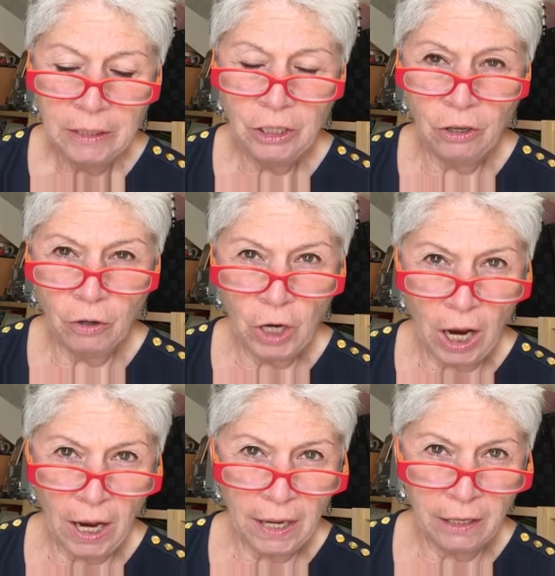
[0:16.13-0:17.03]
You know,
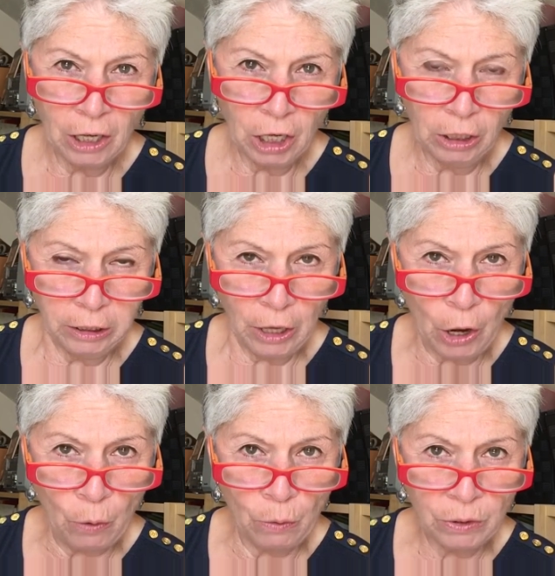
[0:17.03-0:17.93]
God
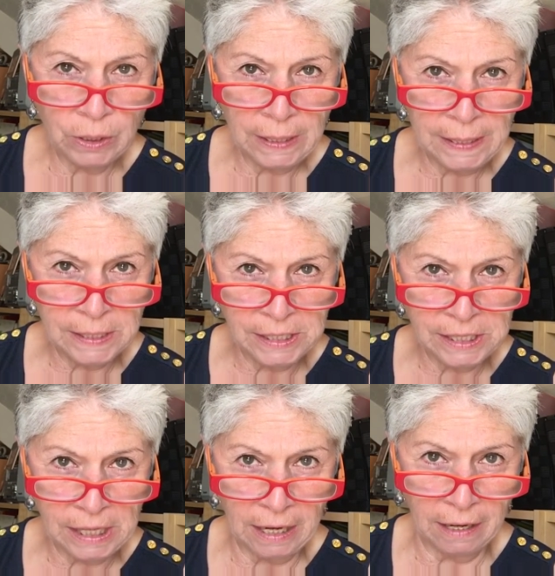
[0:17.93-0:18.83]
clothed his
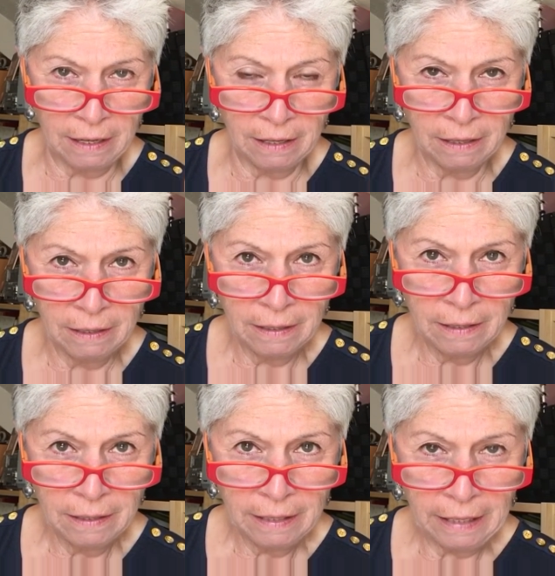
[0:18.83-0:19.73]
Son
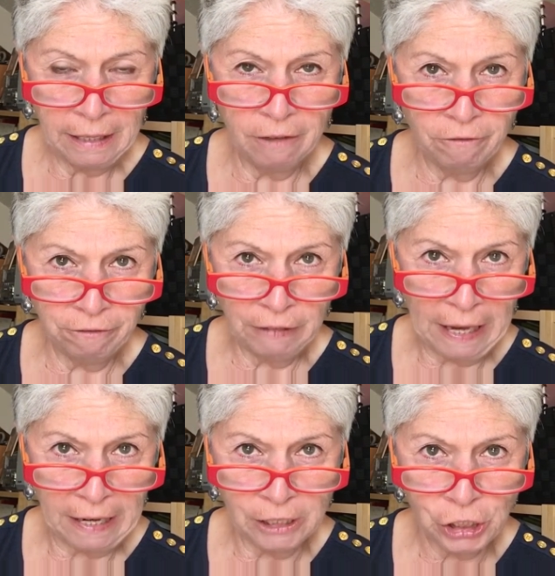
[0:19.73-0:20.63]
in
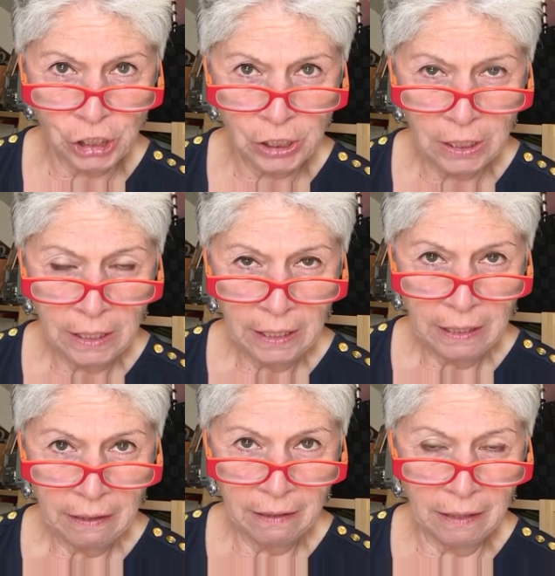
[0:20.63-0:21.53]
flesh.
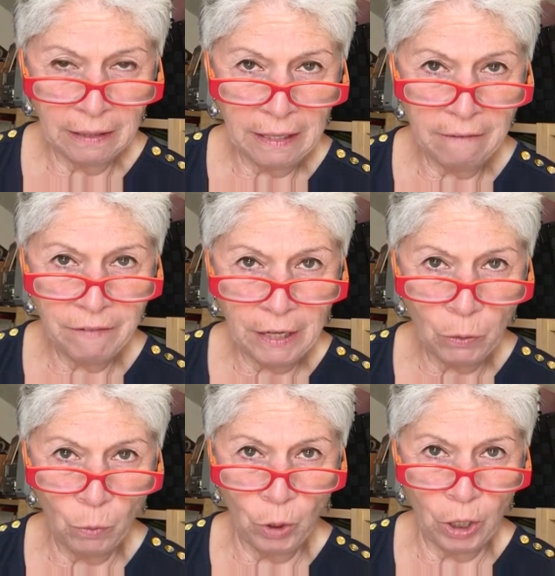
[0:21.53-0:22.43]
The
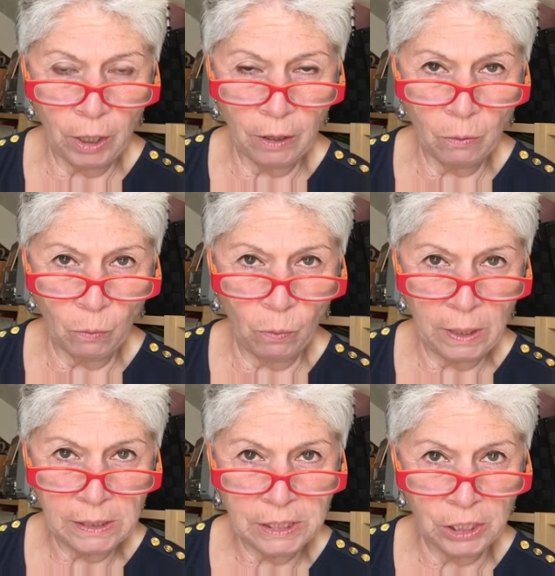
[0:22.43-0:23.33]
living word
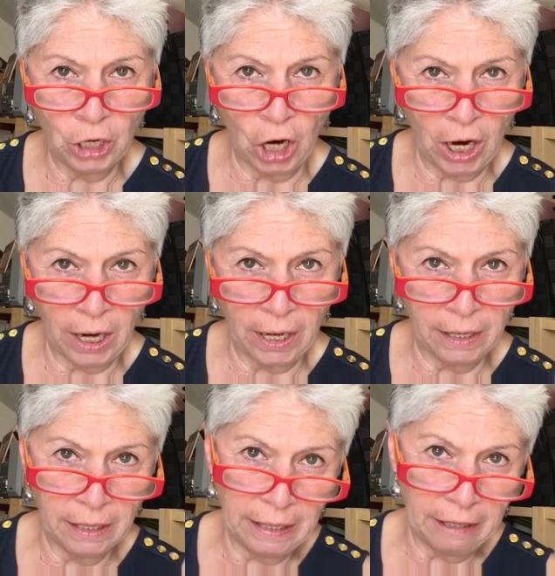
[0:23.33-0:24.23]
was
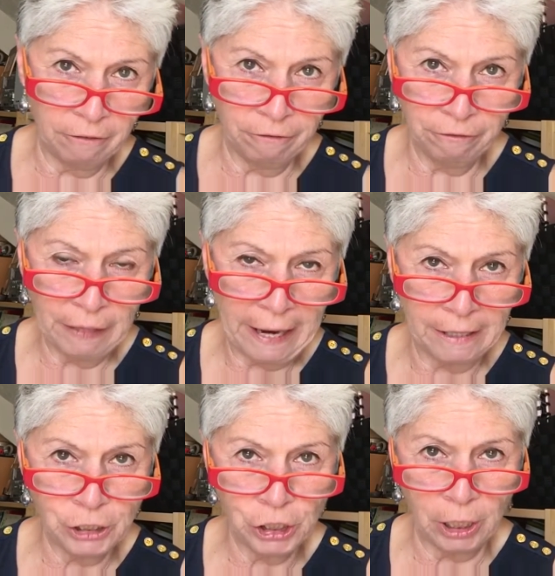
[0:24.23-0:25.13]
God in
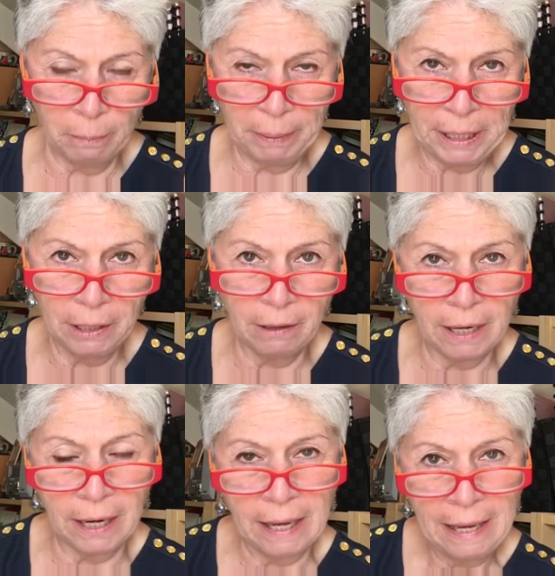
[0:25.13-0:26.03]
flesh
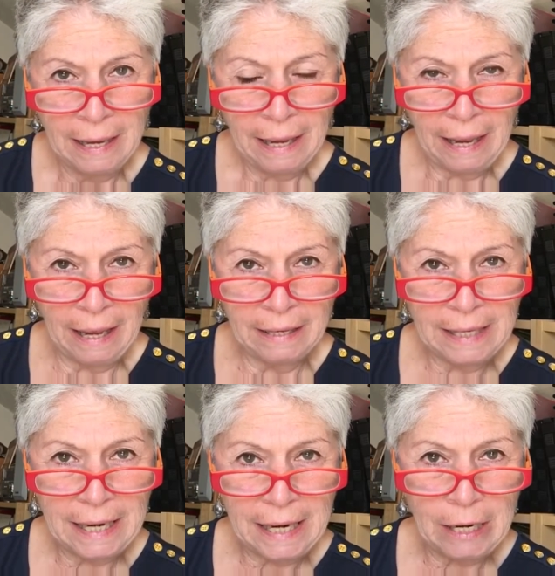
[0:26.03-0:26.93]
appearing, and
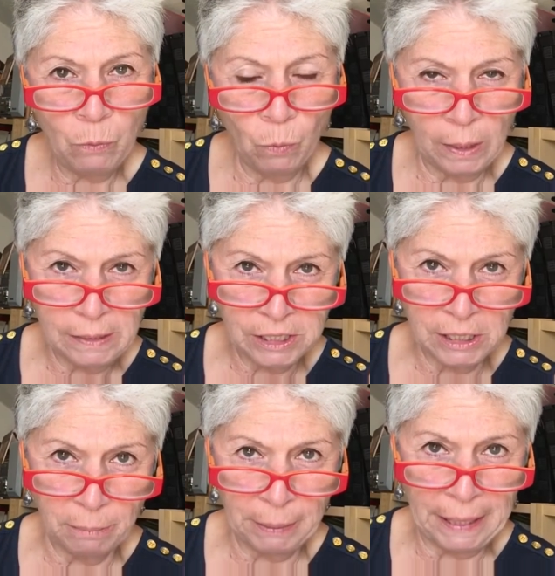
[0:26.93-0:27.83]
he wants
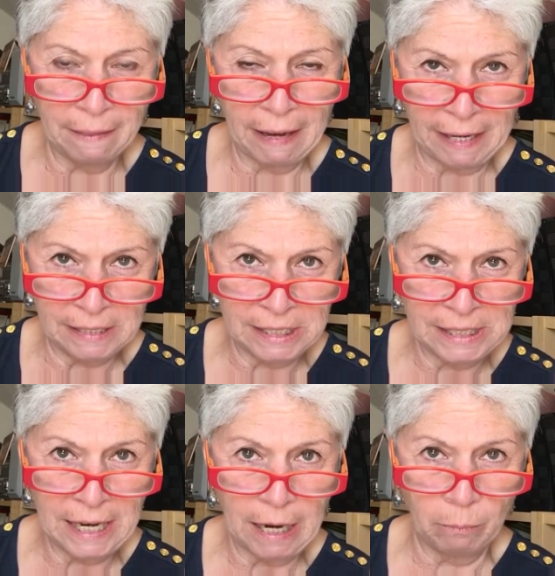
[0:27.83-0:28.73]
to be that
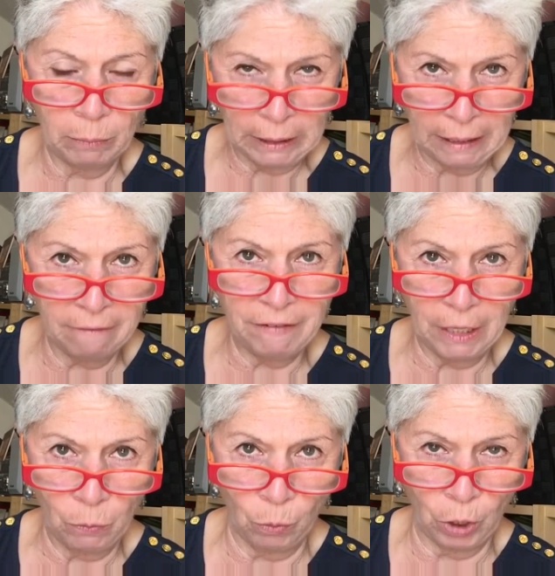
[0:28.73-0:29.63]
same
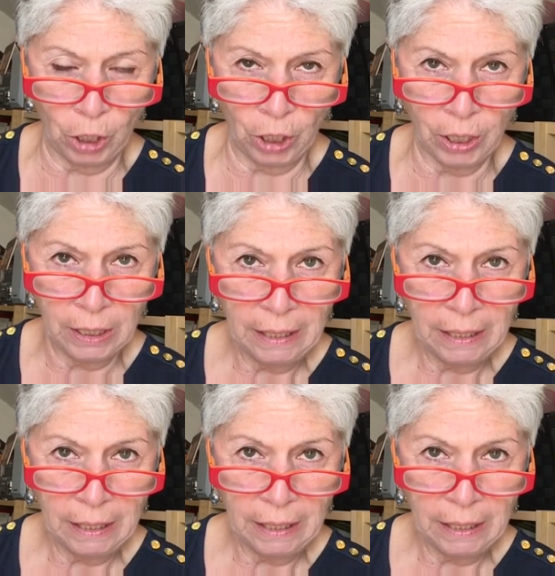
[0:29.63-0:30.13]
living word